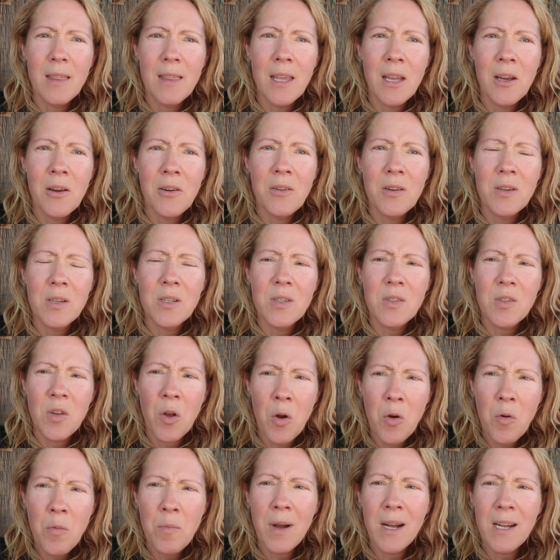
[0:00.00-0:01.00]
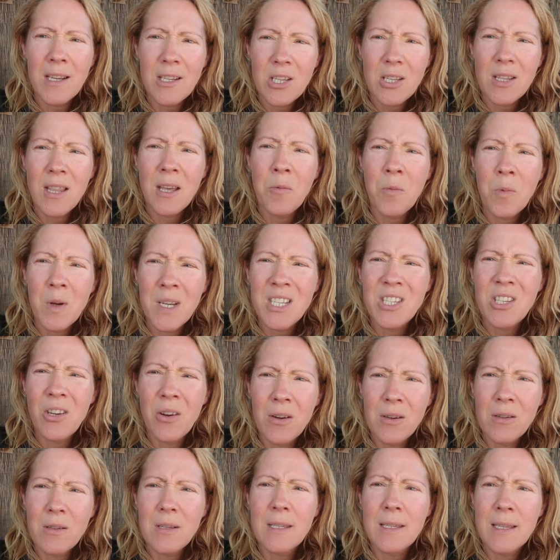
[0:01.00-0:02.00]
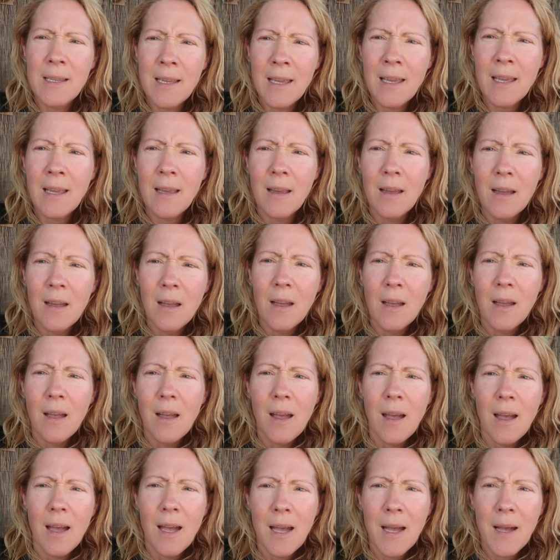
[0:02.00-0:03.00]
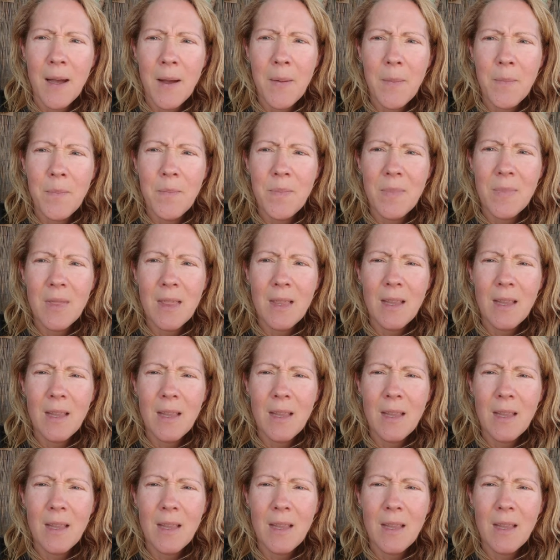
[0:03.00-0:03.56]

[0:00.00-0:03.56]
there is so much that we don't see. Um,